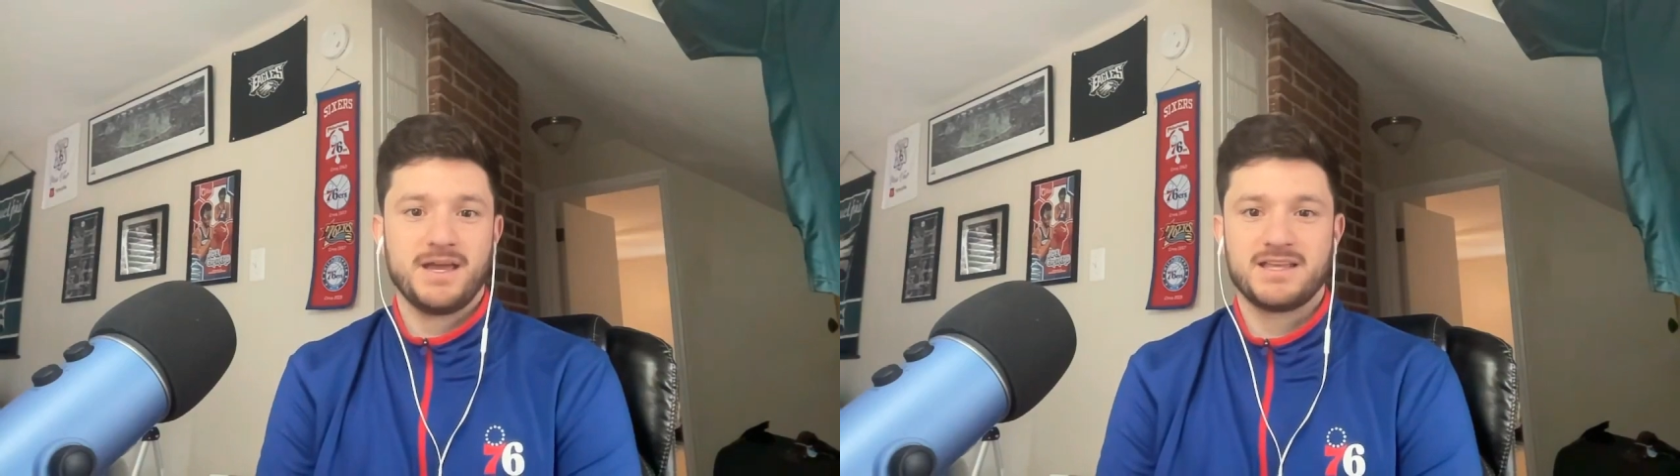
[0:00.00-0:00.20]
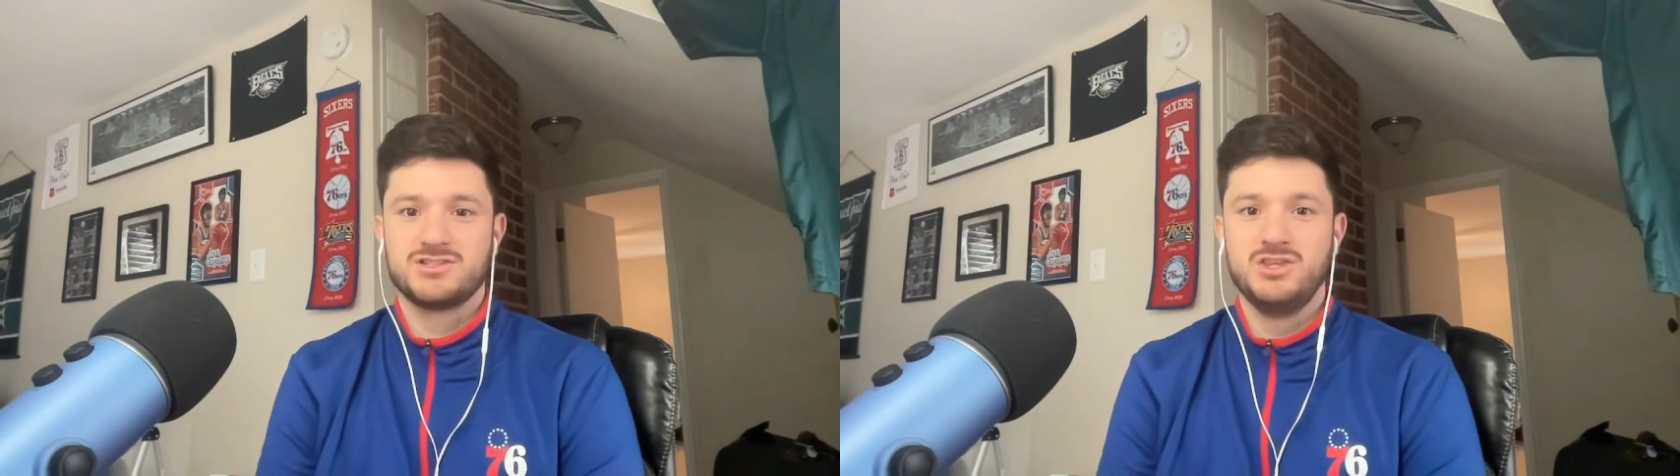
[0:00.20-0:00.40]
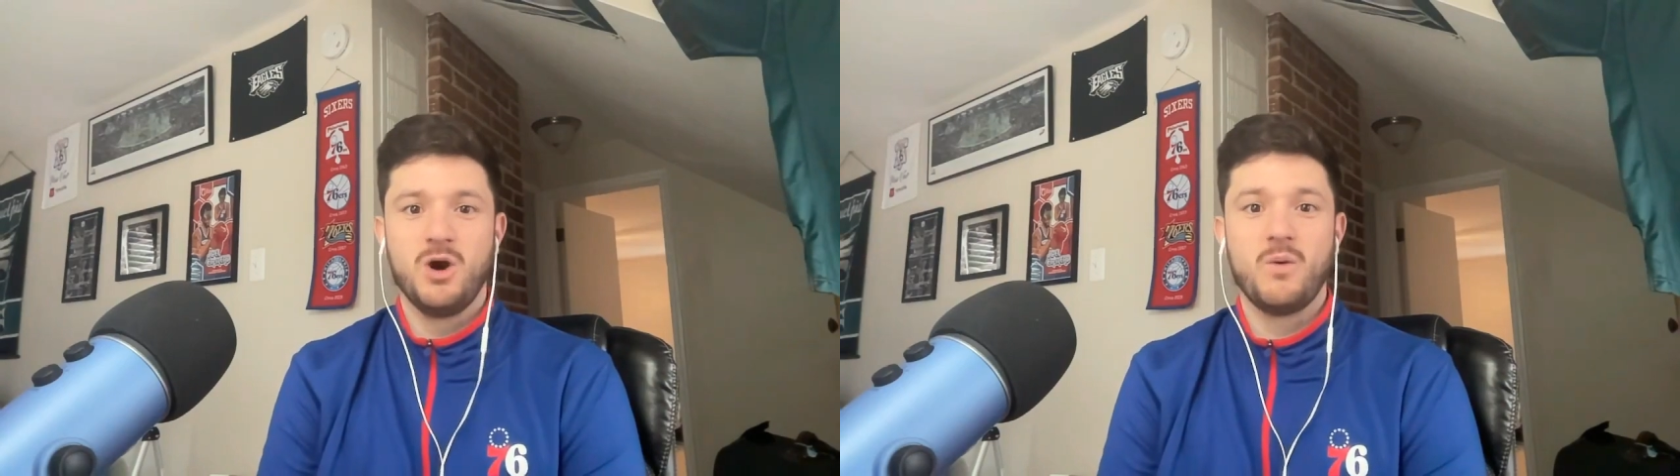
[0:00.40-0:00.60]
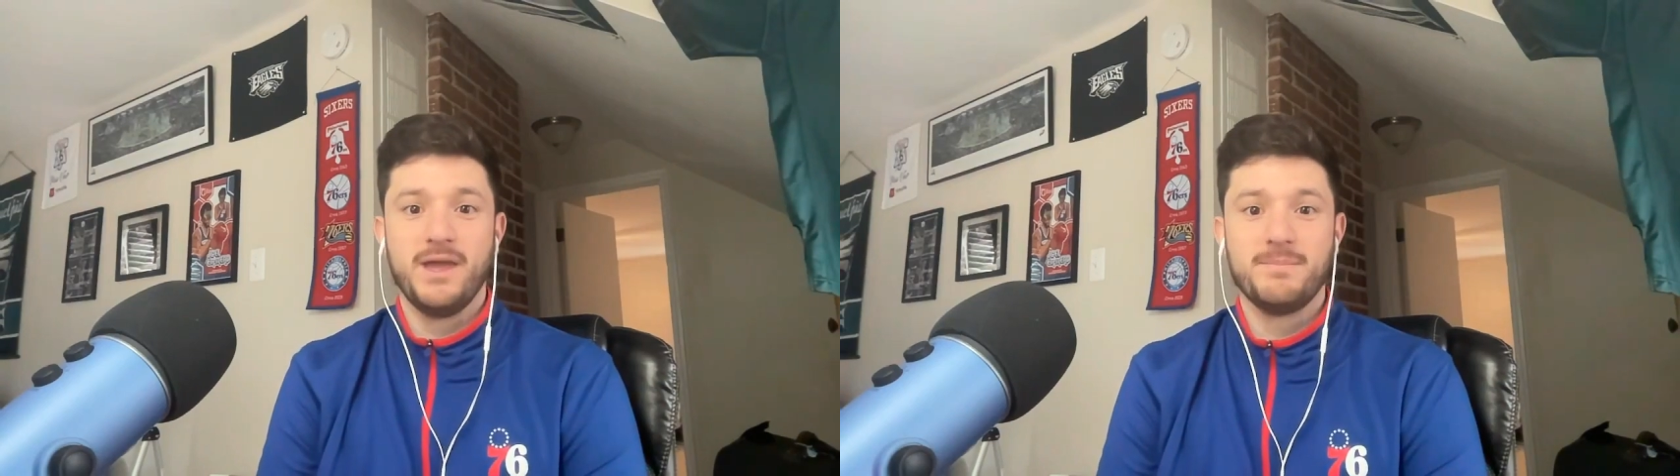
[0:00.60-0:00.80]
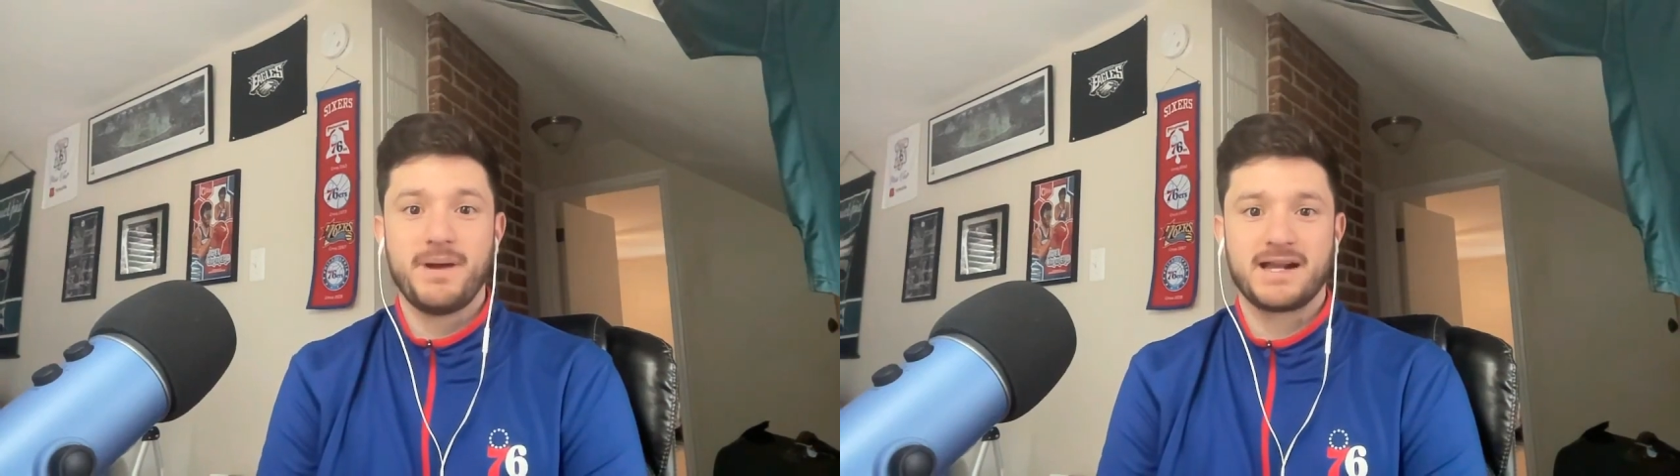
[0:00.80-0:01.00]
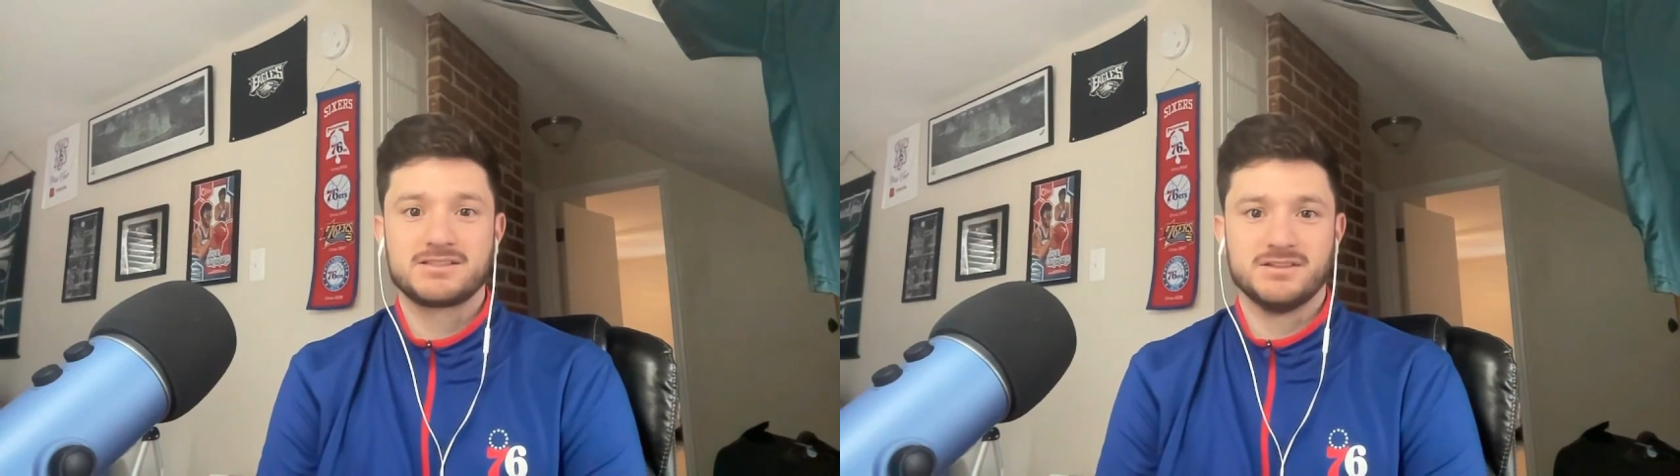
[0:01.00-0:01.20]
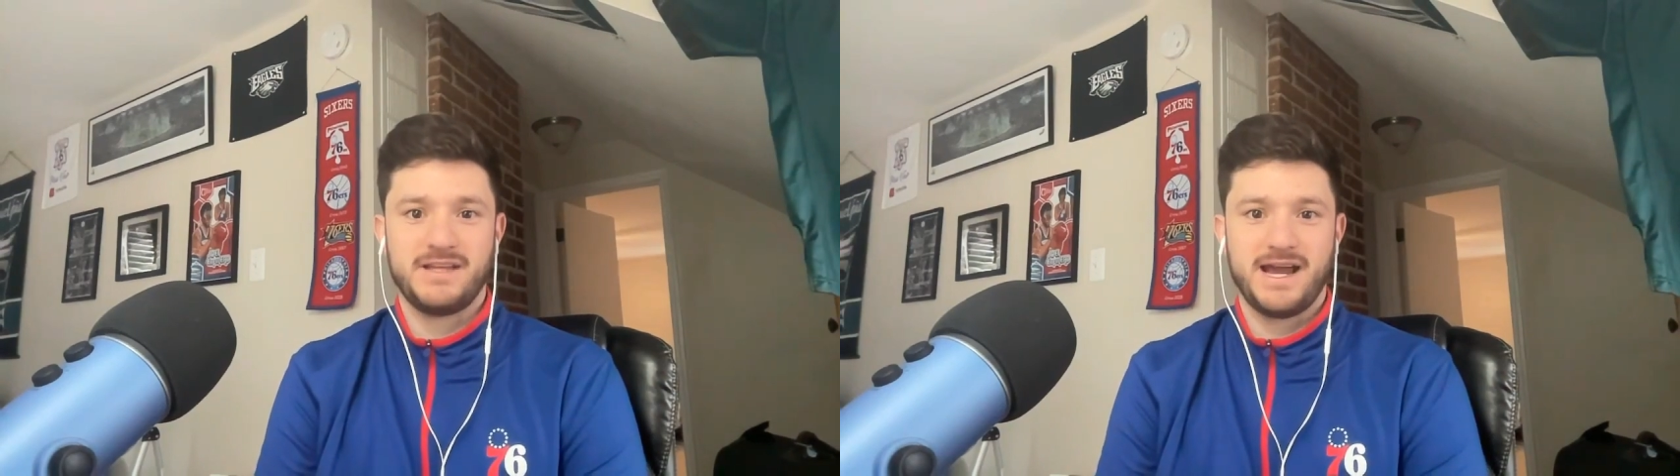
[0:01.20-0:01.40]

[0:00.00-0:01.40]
has no impact on